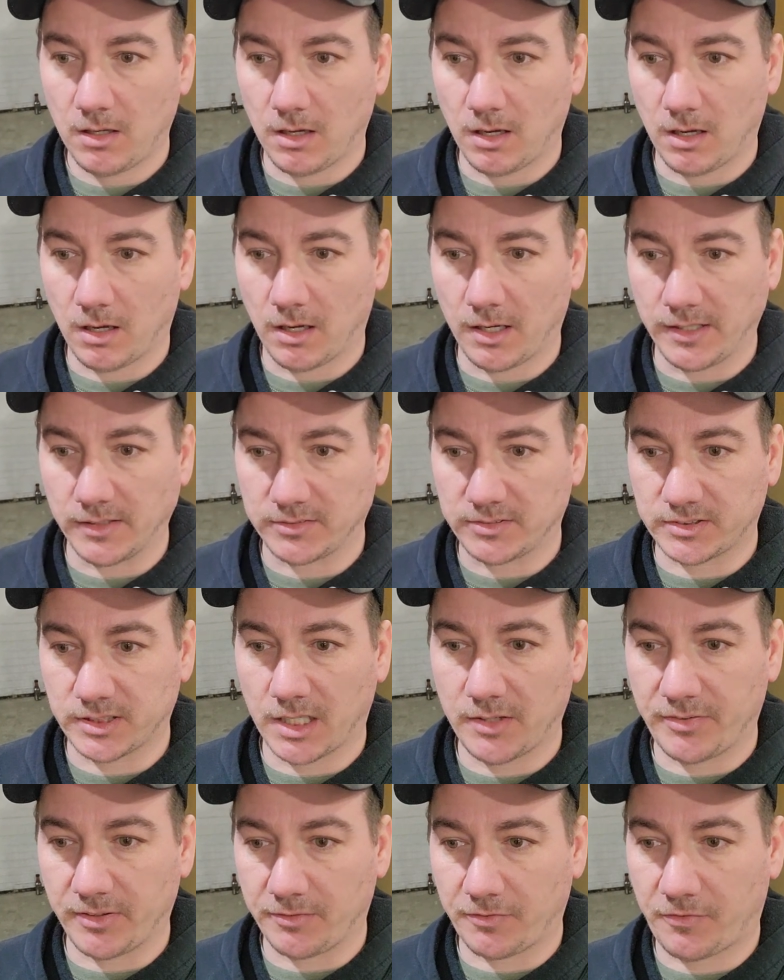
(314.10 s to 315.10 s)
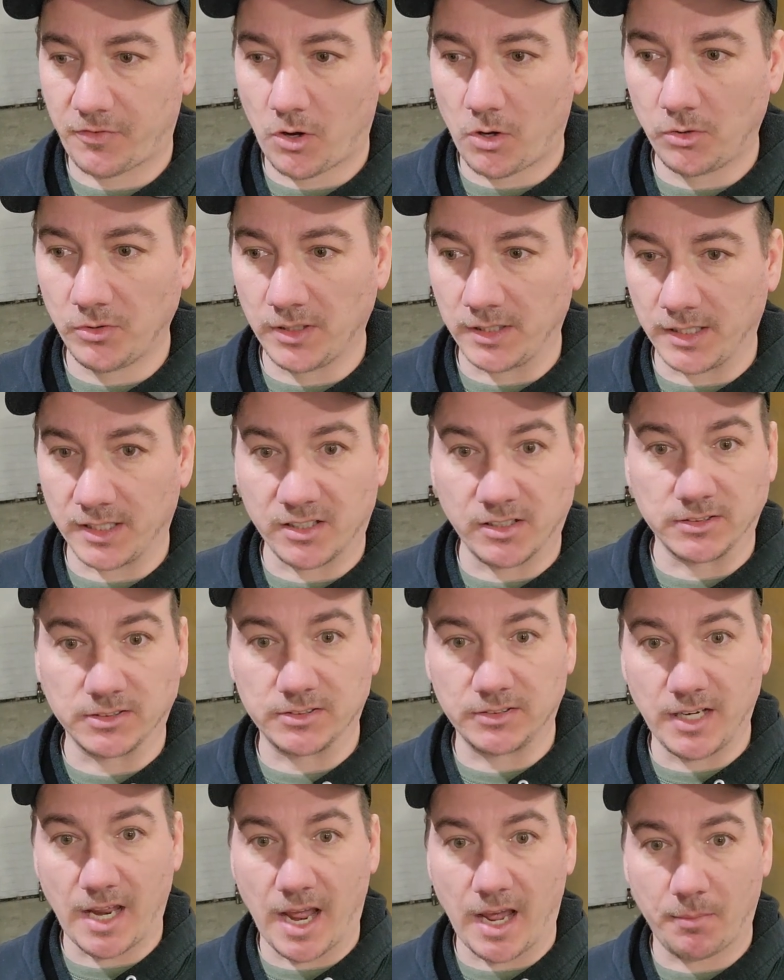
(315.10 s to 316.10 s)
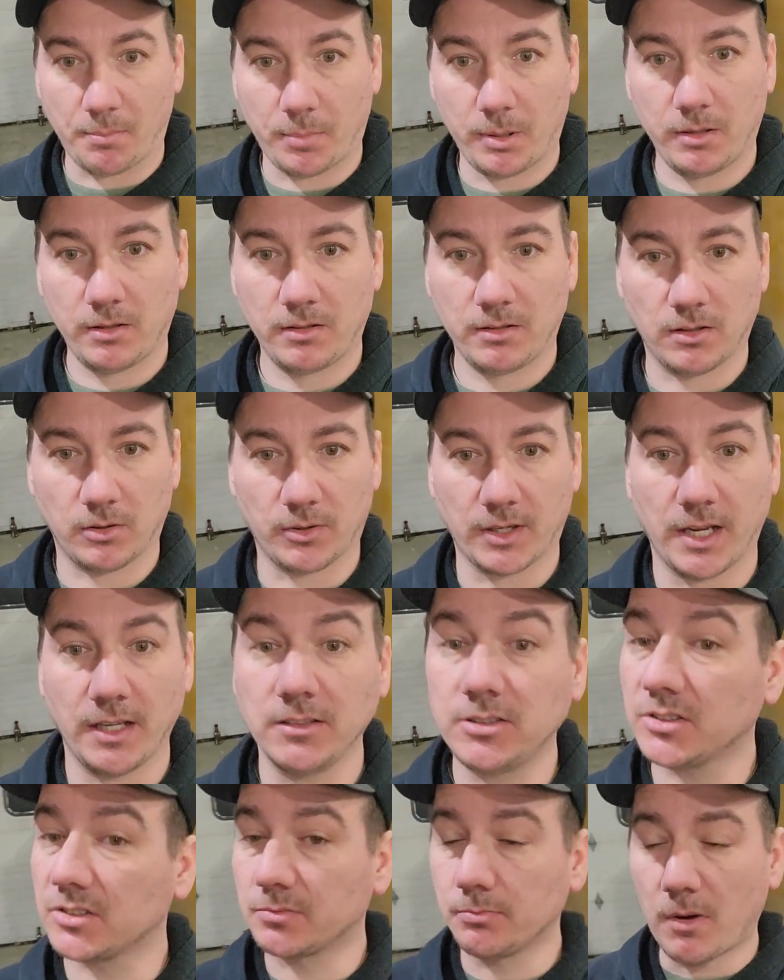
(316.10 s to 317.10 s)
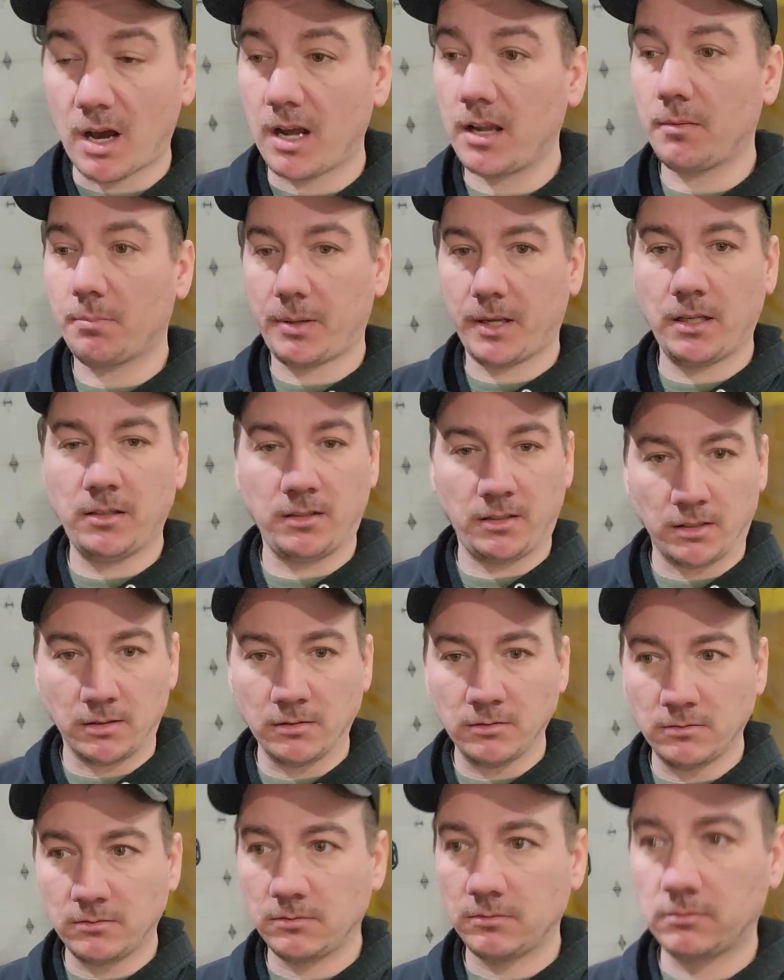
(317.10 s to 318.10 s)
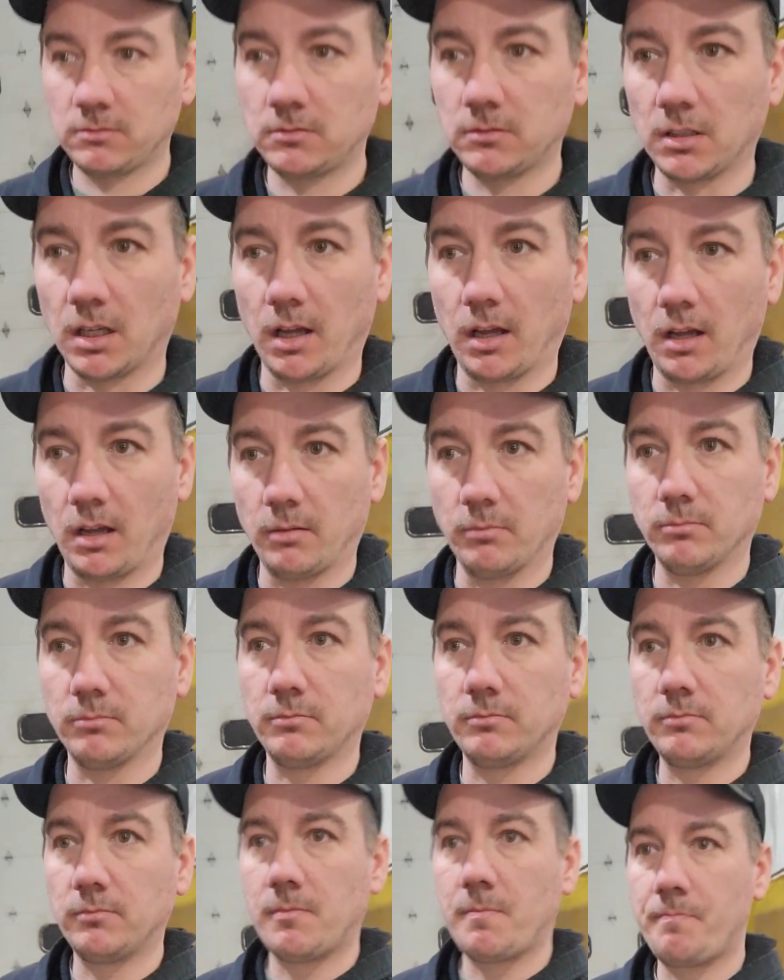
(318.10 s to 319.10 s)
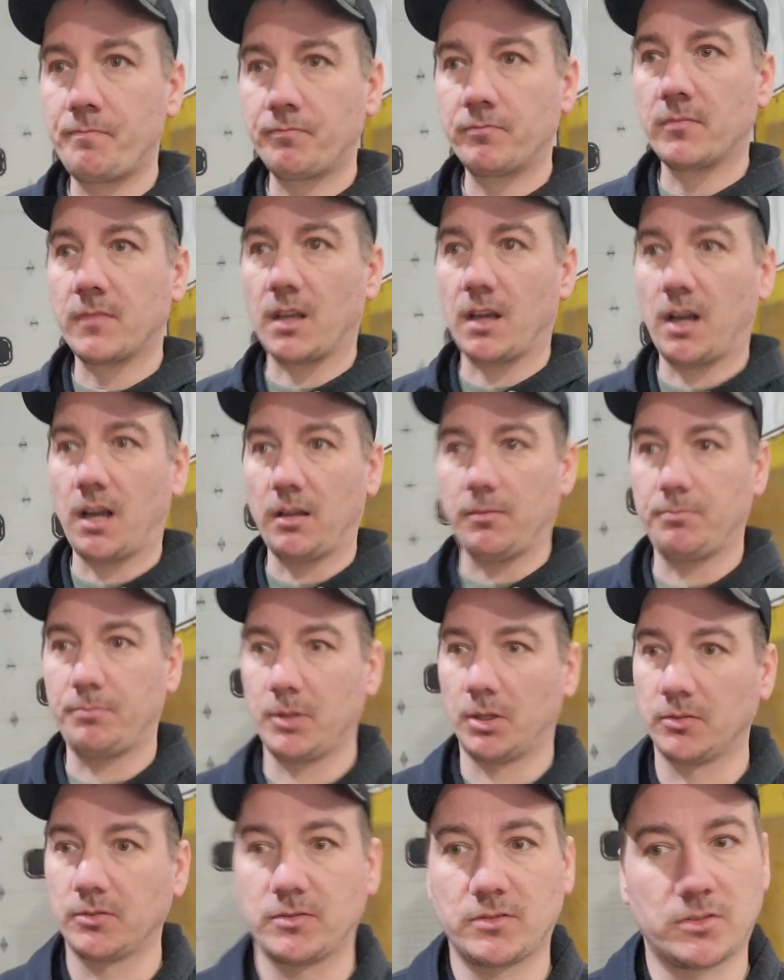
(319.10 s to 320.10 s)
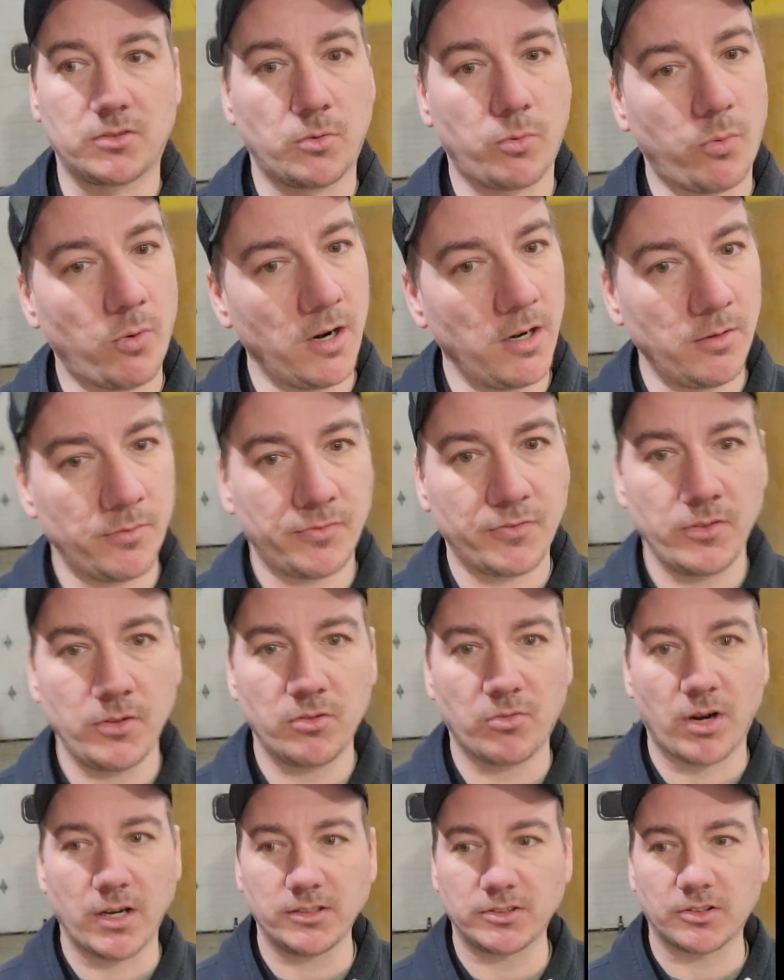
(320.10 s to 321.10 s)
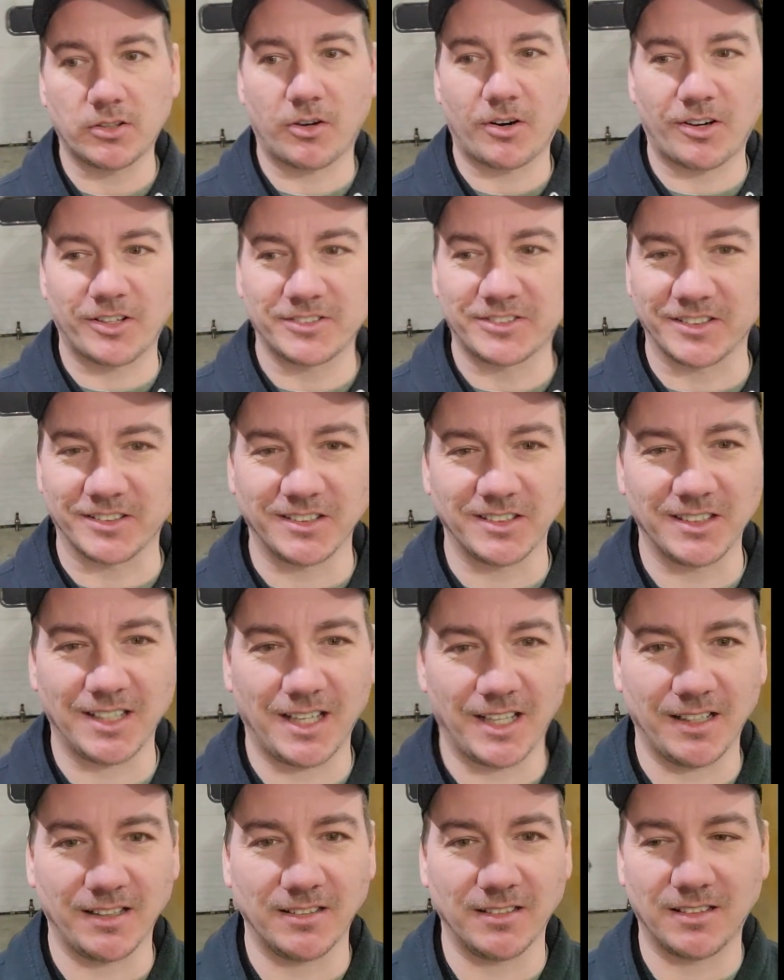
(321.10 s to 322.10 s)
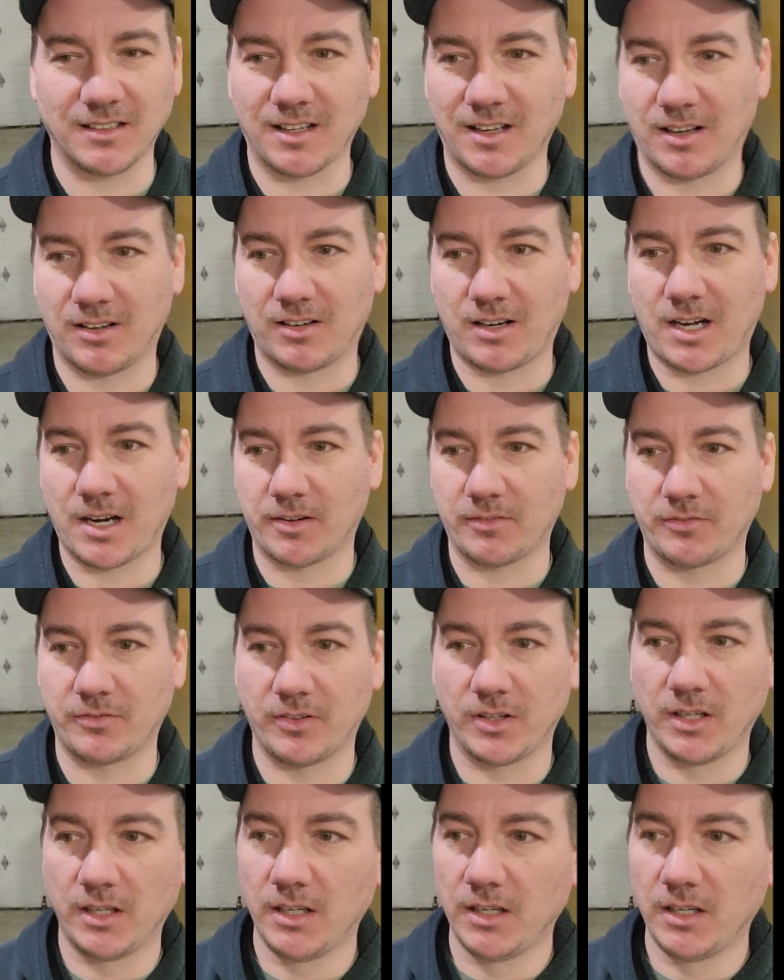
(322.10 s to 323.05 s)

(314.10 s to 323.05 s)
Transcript: Uh, instead of it folding, it could snap. Okay, just my opinion. Um, I built quite a few race cars and, and a lot of